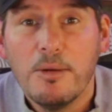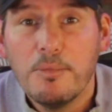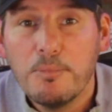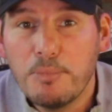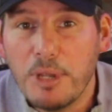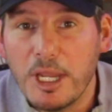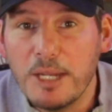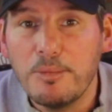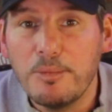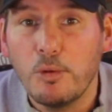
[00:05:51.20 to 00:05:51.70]

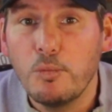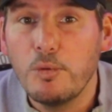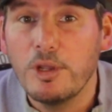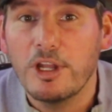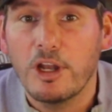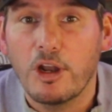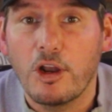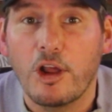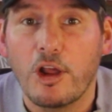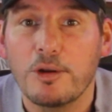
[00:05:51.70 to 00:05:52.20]
people
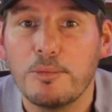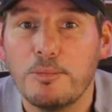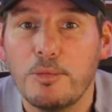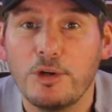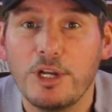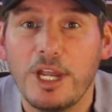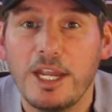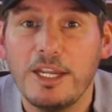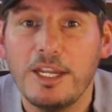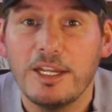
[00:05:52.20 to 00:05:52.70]
with a lot of
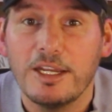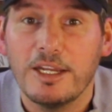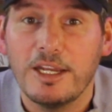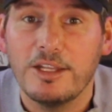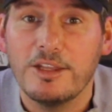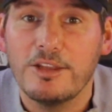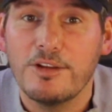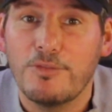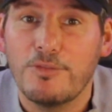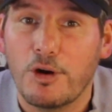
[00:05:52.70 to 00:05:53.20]
money,
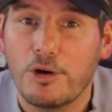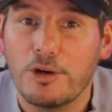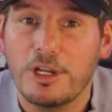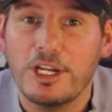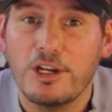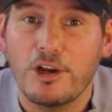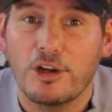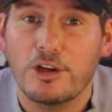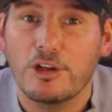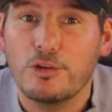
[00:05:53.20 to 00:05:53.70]
and they've already
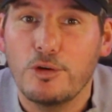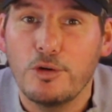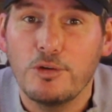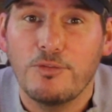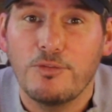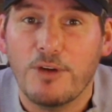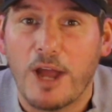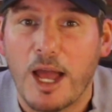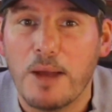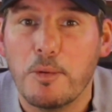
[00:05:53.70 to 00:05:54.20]
got a good
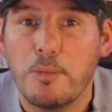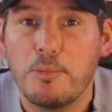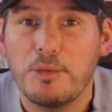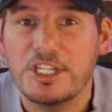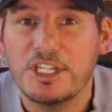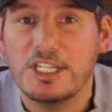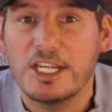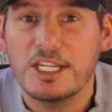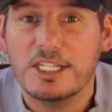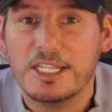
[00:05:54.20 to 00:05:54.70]
farming
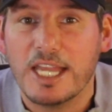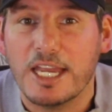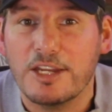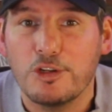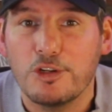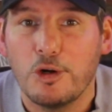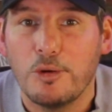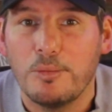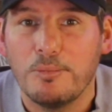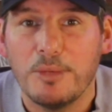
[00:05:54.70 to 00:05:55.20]
business set
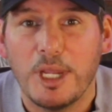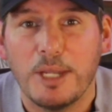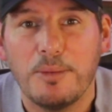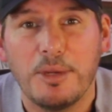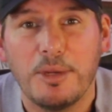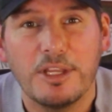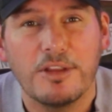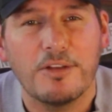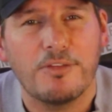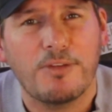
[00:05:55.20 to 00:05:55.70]
up.
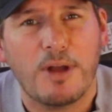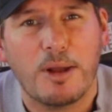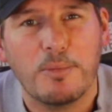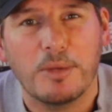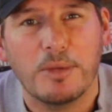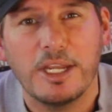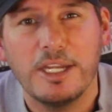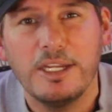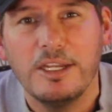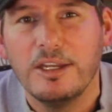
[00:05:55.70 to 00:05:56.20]
Maybe the
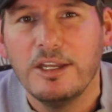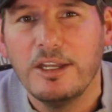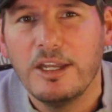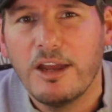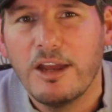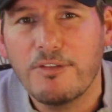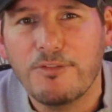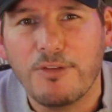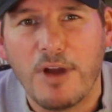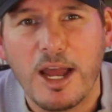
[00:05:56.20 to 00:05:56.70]
family
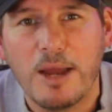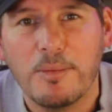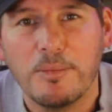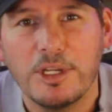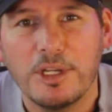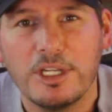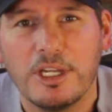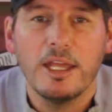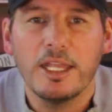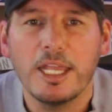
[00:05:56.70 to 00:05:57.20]
are
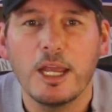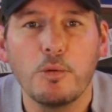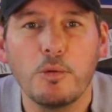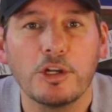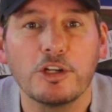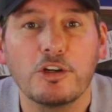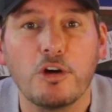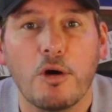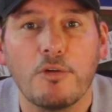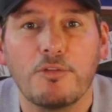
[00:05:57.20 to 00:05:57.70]
farming and they want
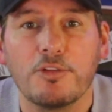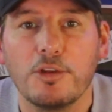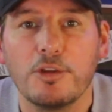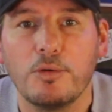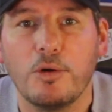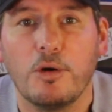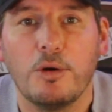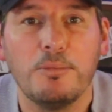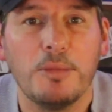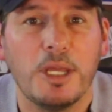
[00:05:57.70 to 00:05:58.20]
to go off on their
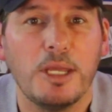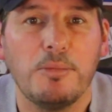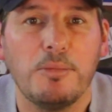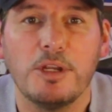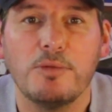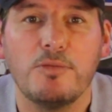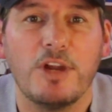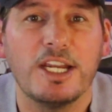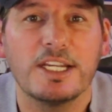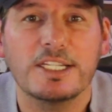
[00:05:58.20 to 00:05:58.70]
own, maybe
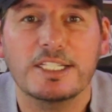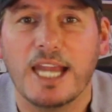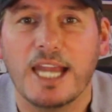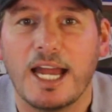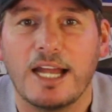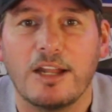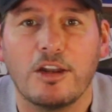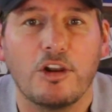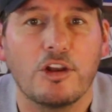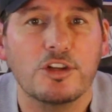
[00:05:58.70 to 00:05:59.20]
raise
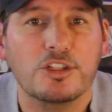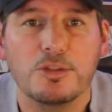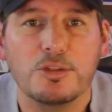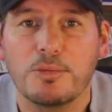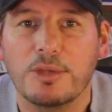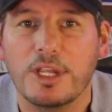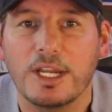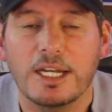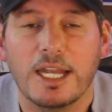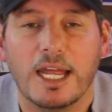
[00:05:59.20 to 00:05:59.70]
cattle or
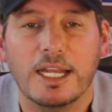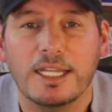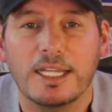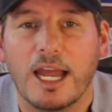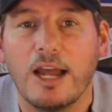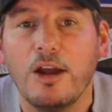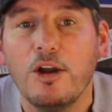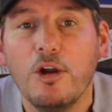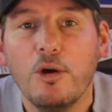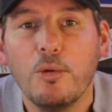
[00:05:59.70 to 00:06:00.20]
something like
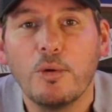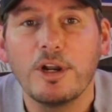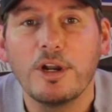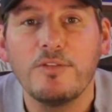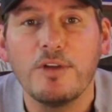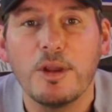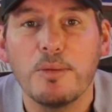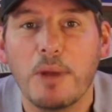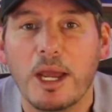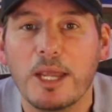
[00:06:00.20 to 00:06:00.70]
that,
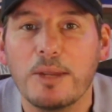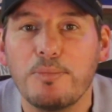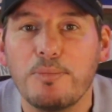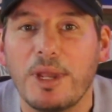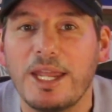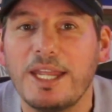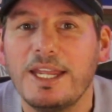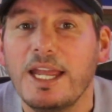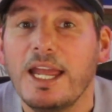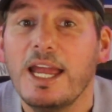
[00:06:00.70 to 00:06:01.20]
whatever it might
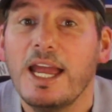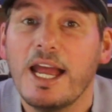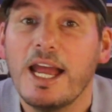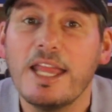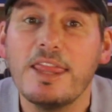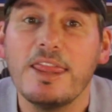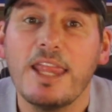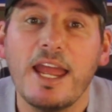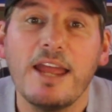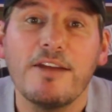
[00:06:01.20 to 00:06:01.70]
be,
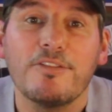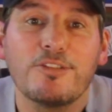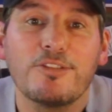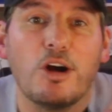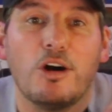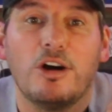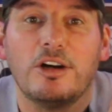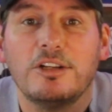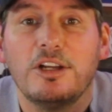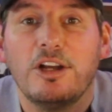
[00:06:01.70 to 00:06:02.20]
and they've
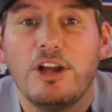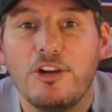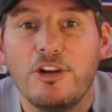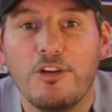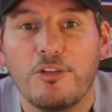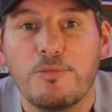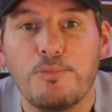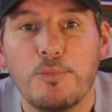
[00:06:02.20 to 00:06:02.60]
got enough